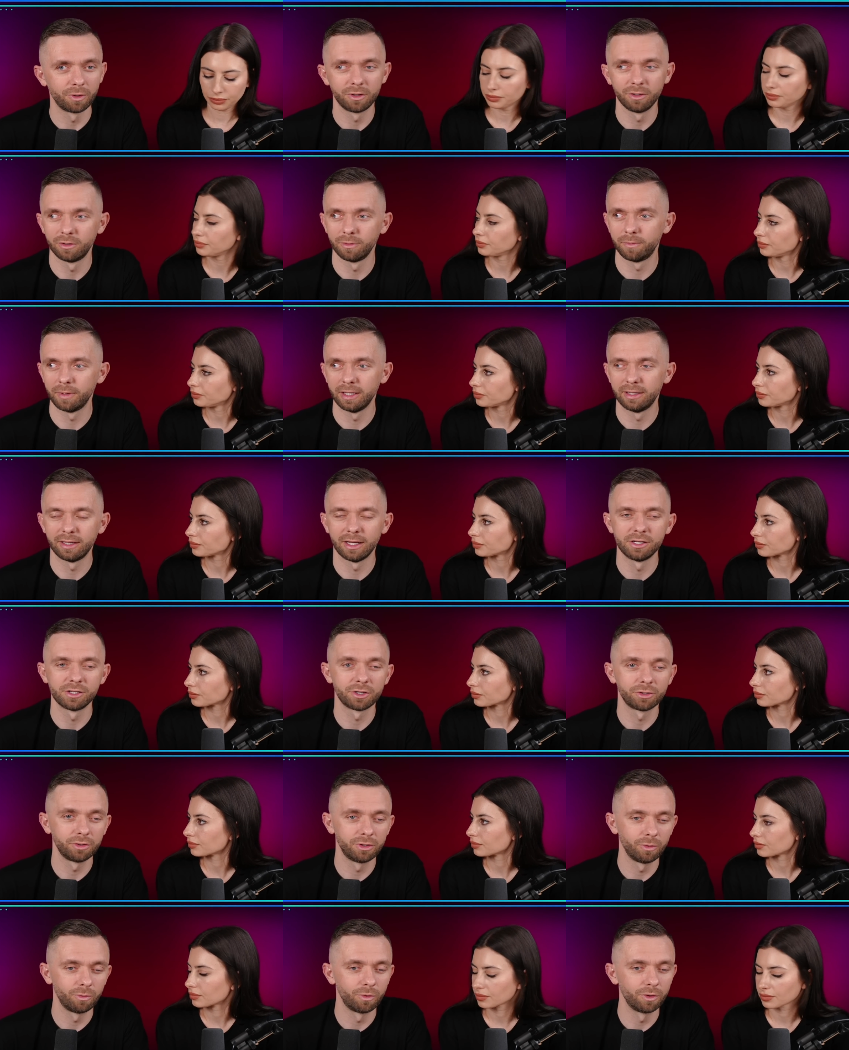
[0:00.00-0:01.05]
Speaker 1: to pay attention to
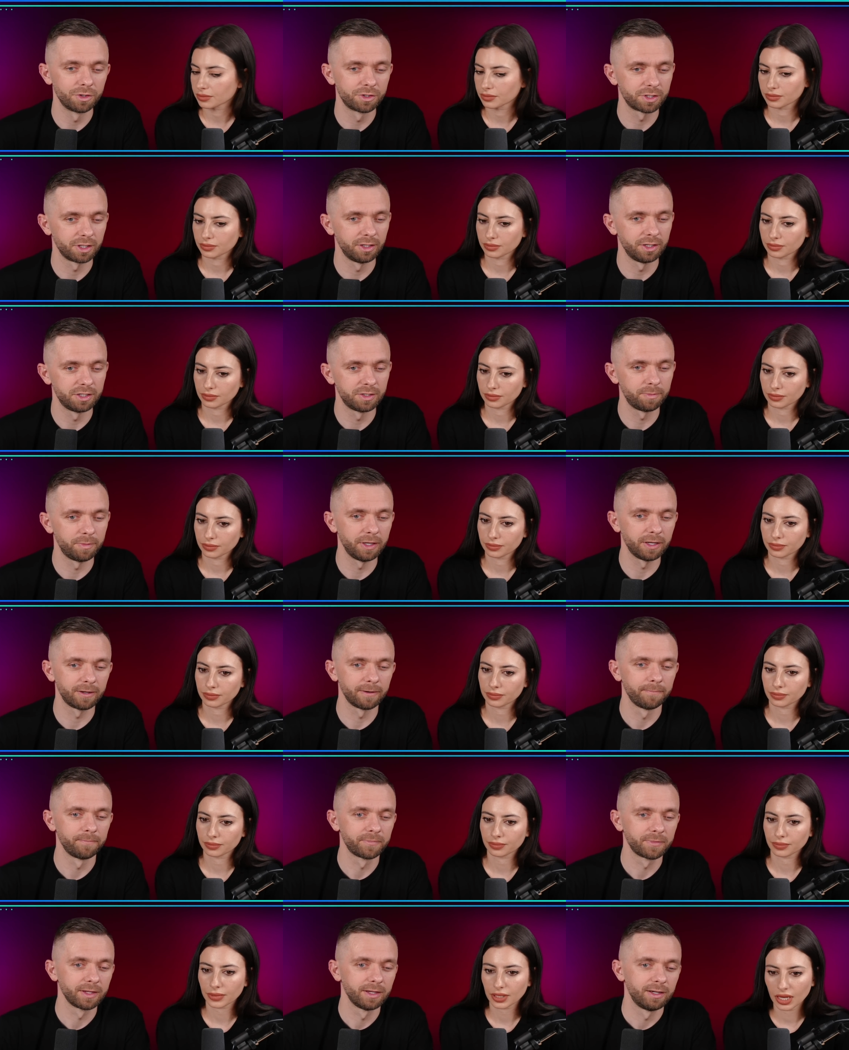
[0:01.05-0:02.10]
the words that they speak.
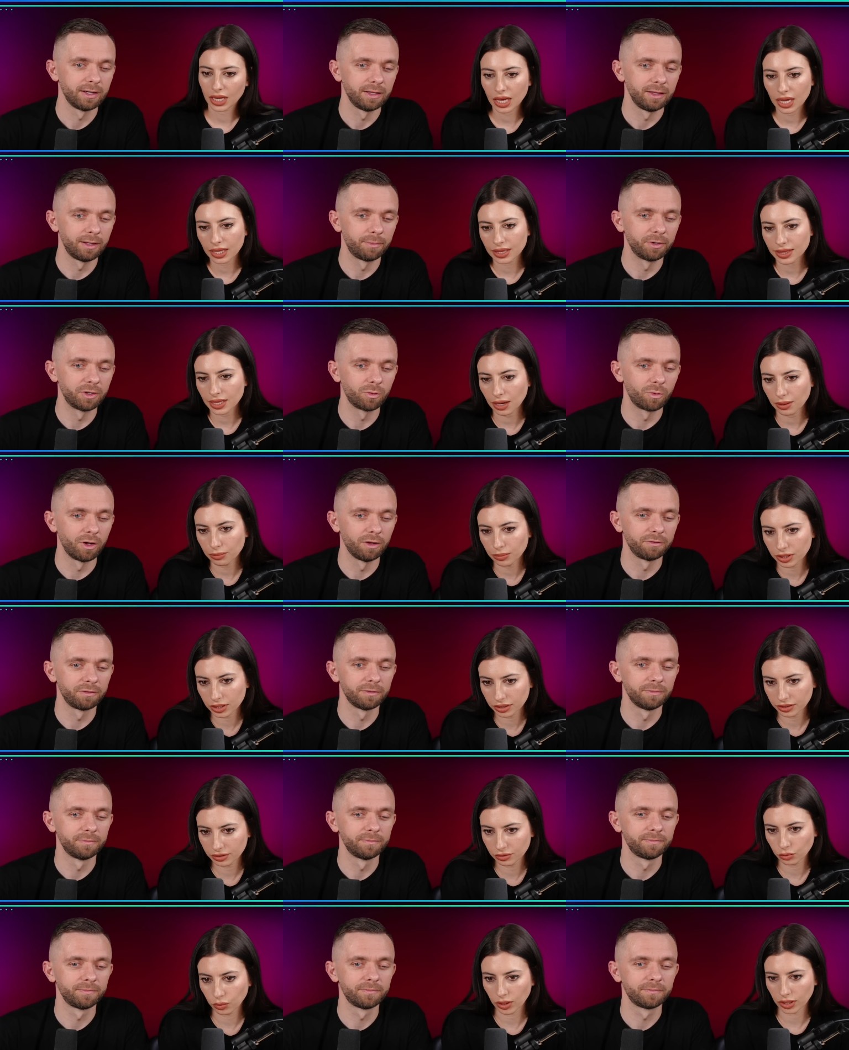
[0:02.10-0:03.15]
Mm-hmm. And number
Speaker 2: 12,
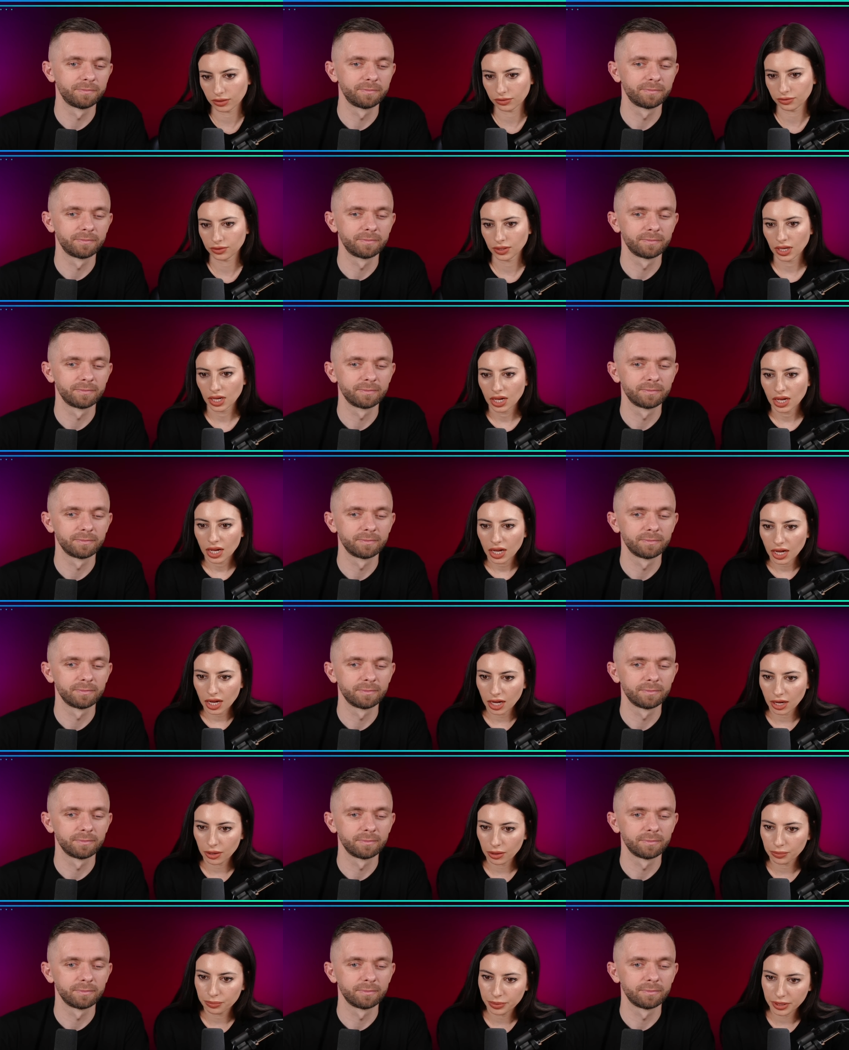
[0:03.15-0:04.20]
12 uh,
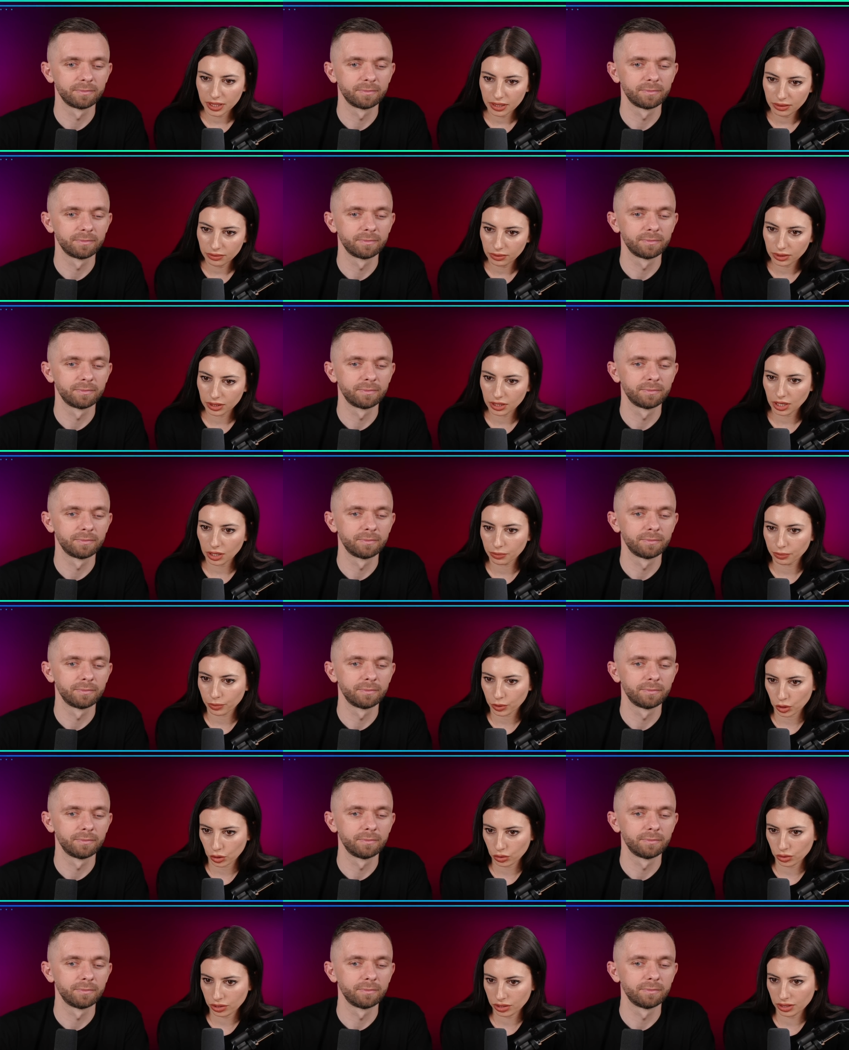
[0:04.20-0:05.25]
being with that
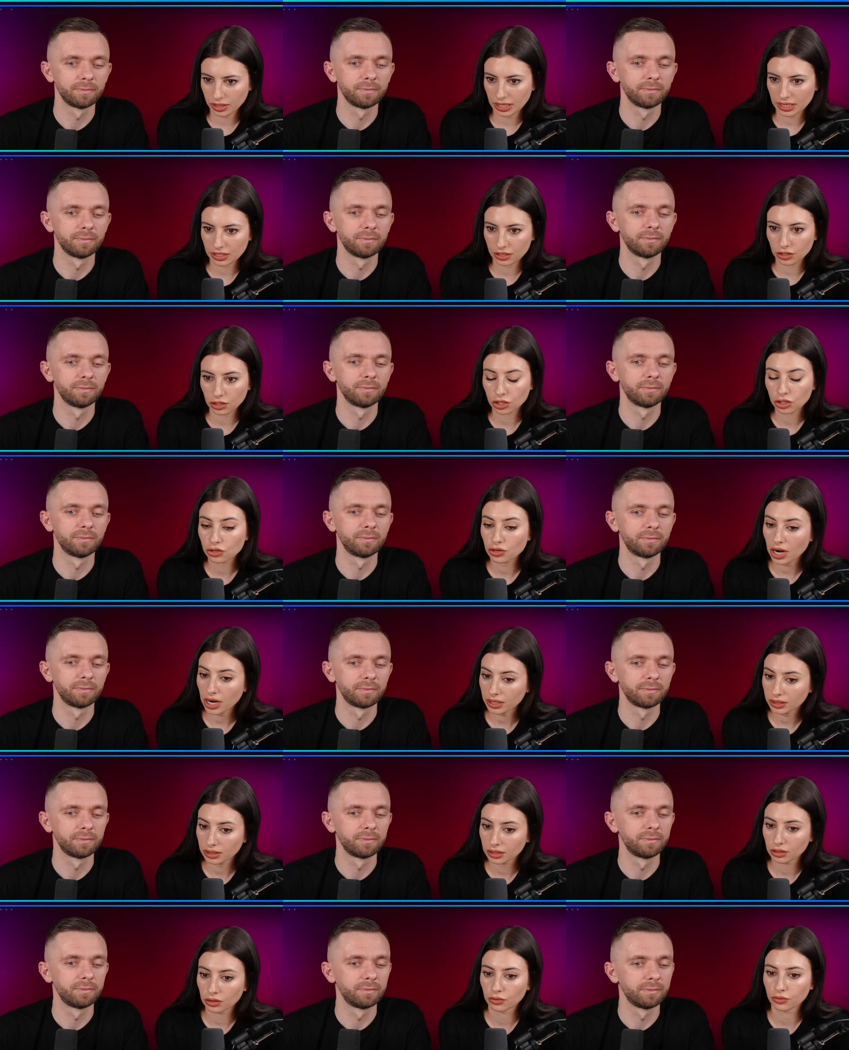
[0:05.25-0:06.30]
person has
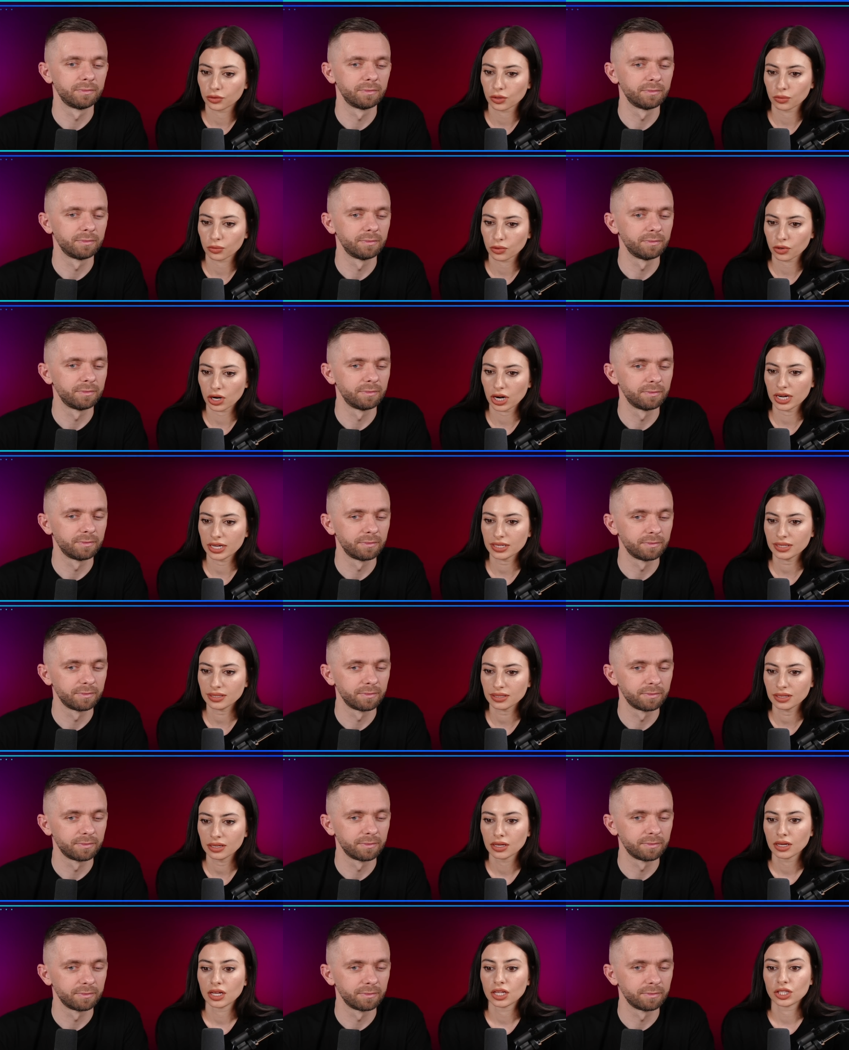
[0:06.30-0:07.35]
distracted you from Christ,
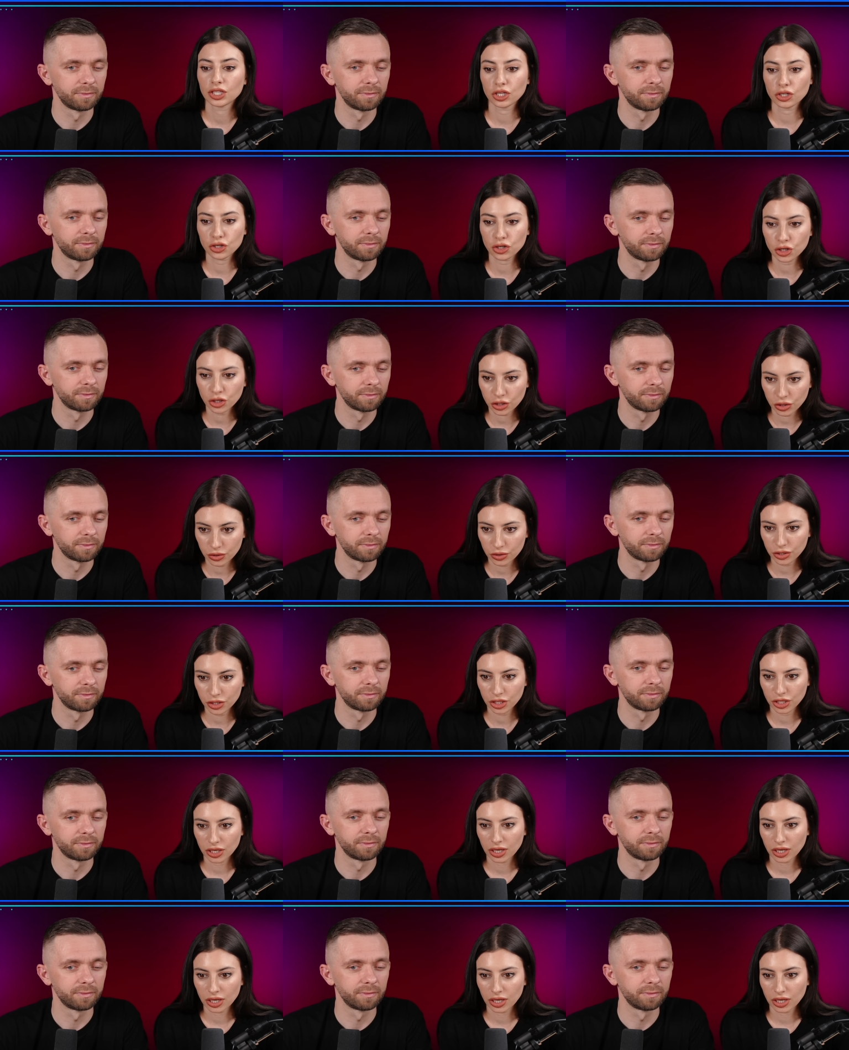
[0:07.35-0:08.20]
the church,